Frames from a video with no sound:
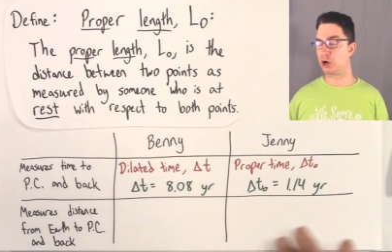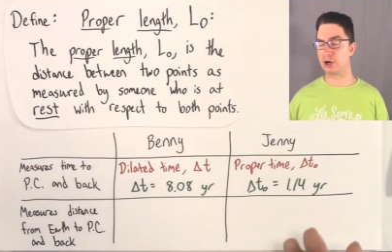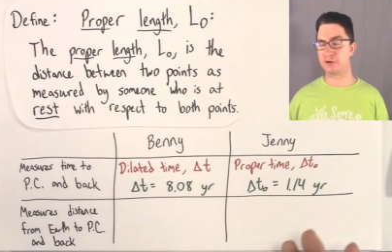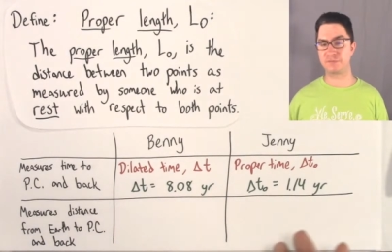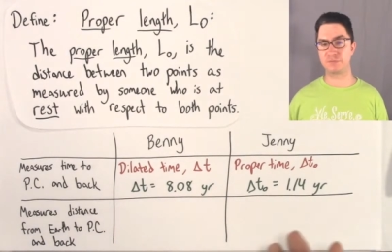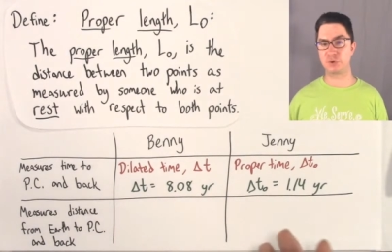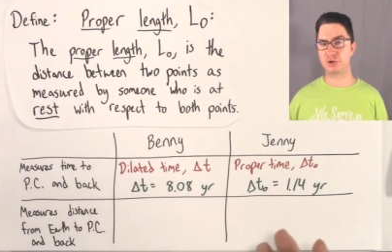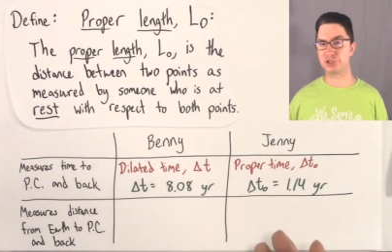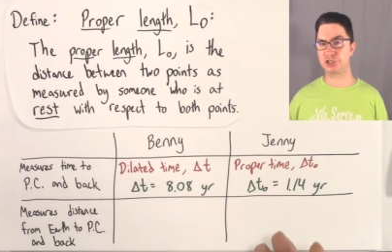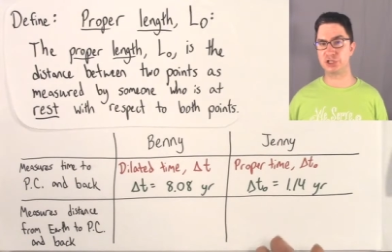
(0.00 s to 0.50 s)

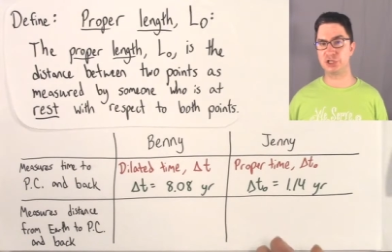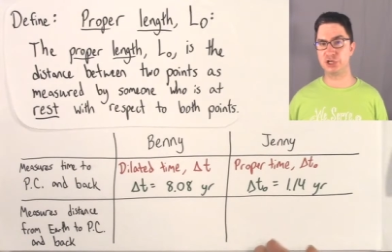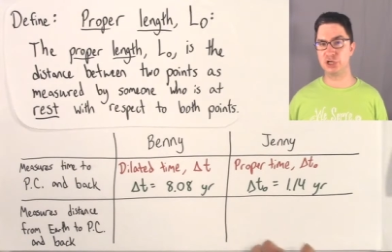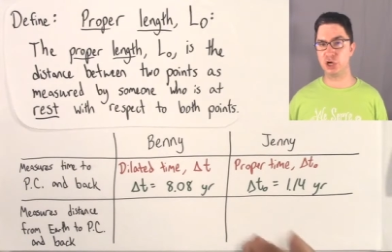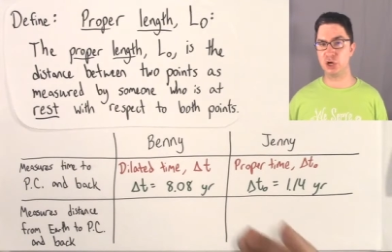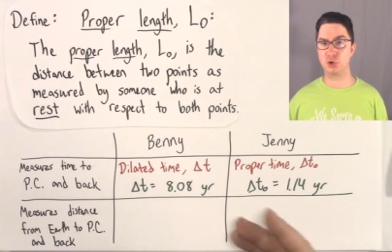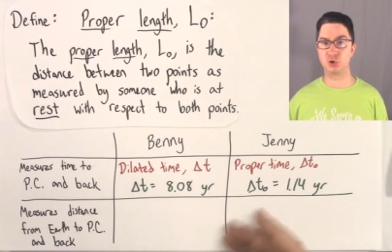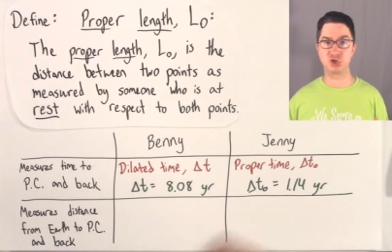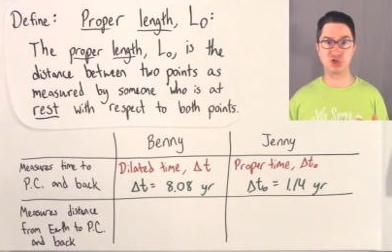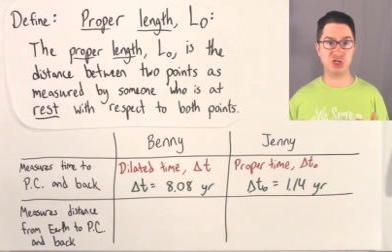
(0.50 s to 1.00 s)
Unfortunately,
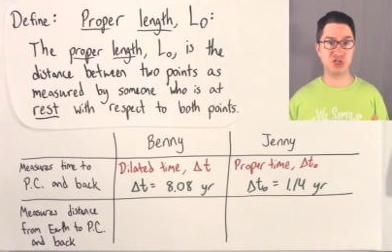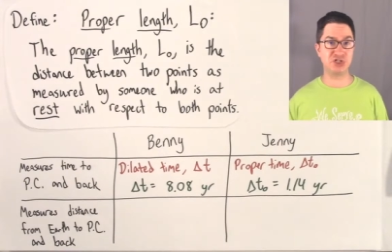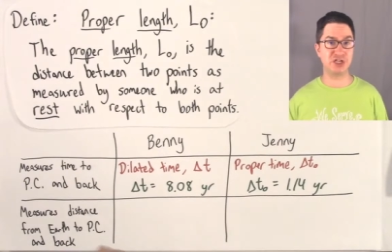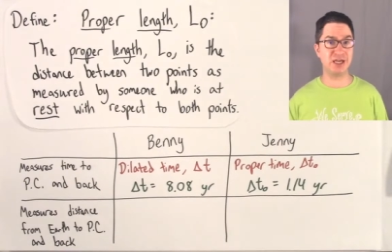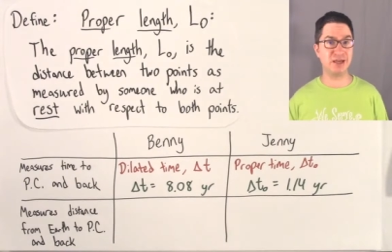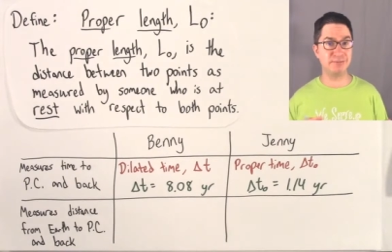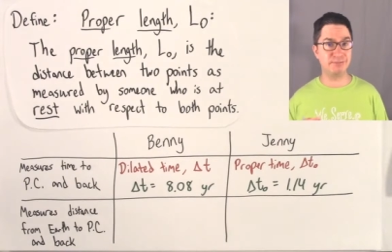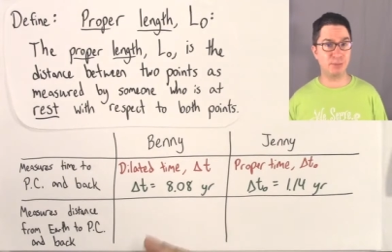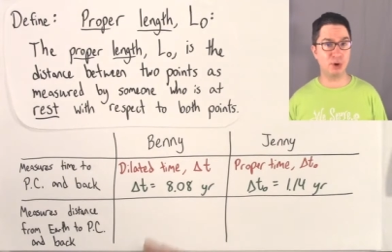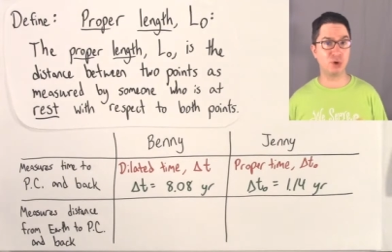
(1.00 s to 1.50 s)
no. She's
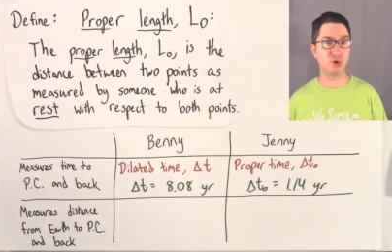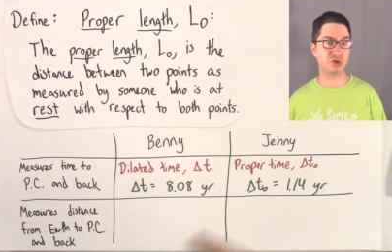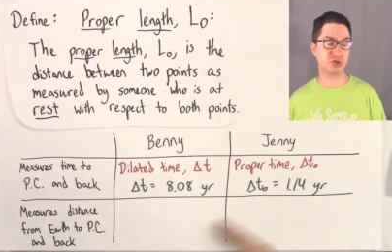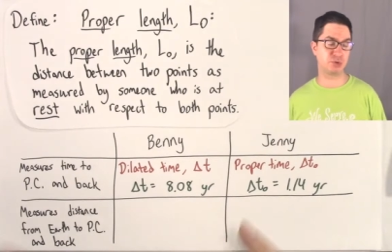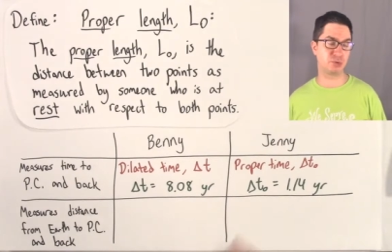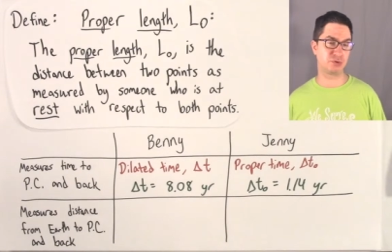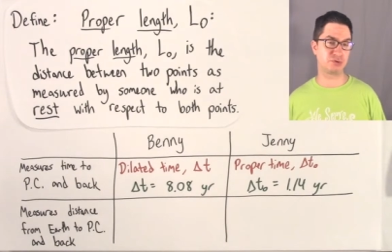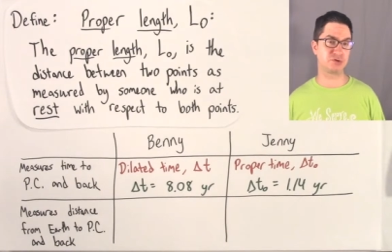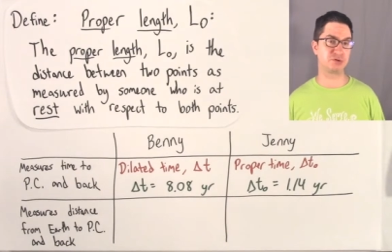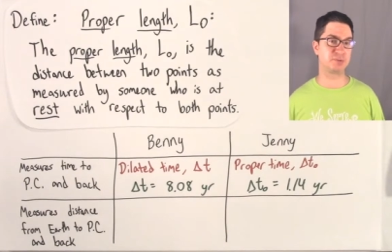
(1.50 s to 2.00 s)
in
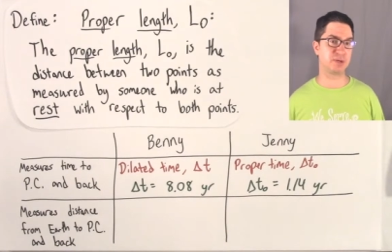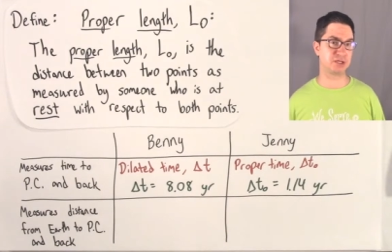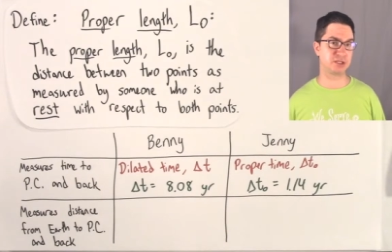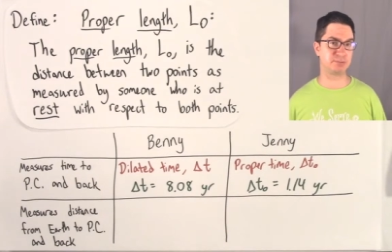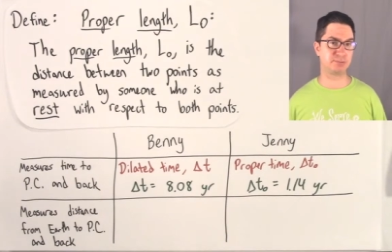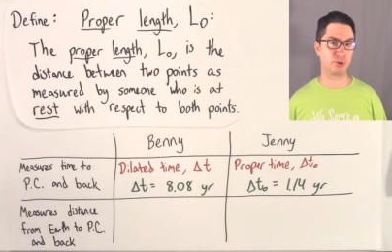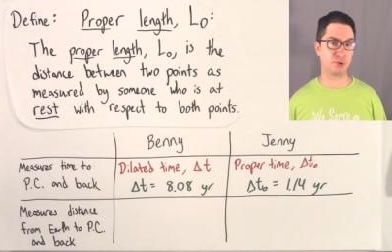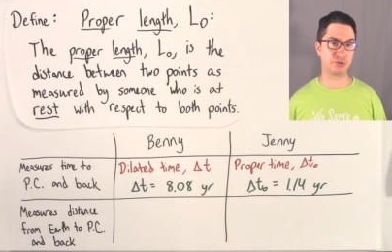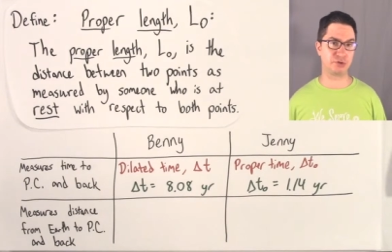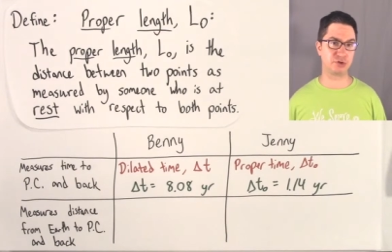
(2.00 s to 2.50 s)
motion with respect
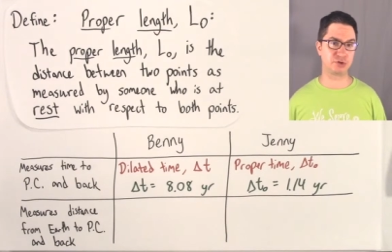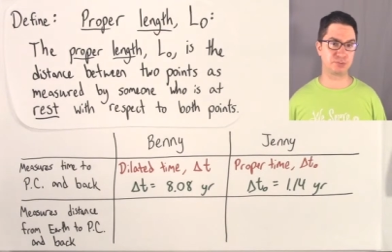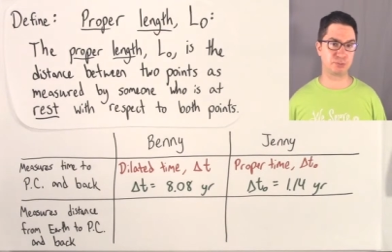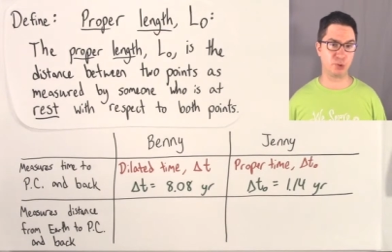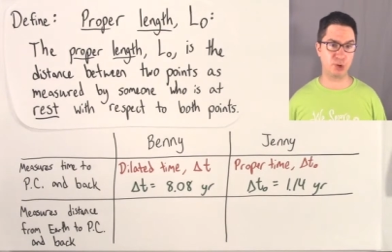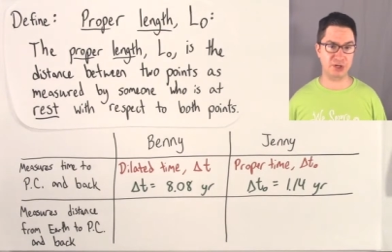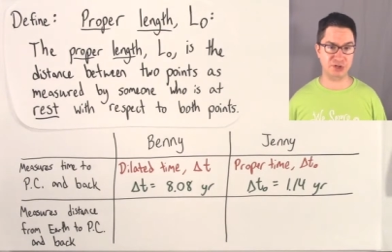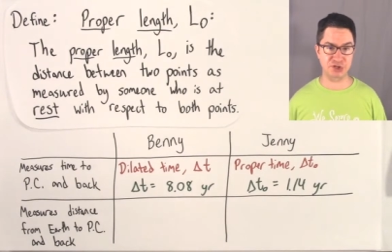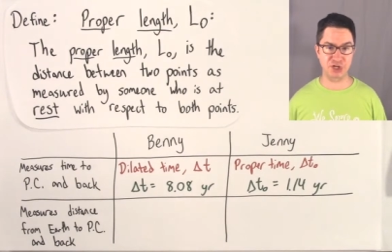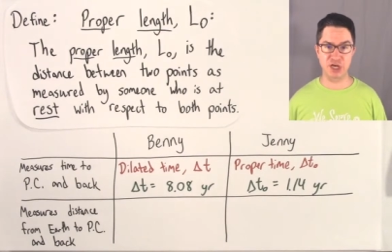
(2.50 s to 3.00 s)
to both those
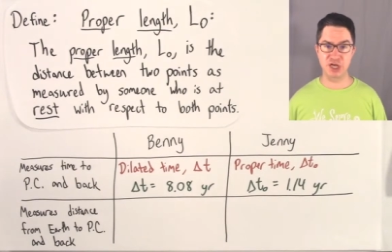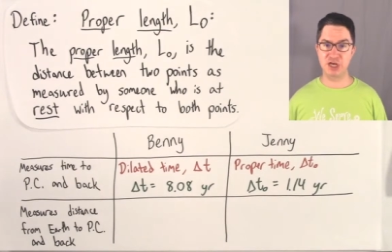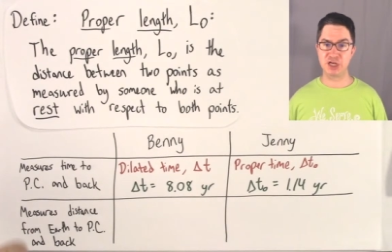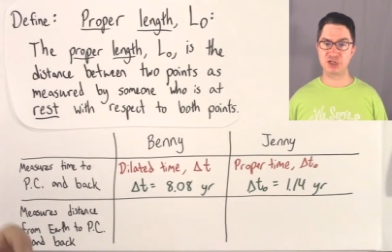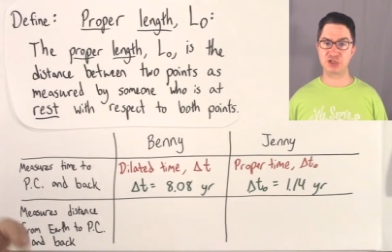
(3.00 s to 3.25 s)
points.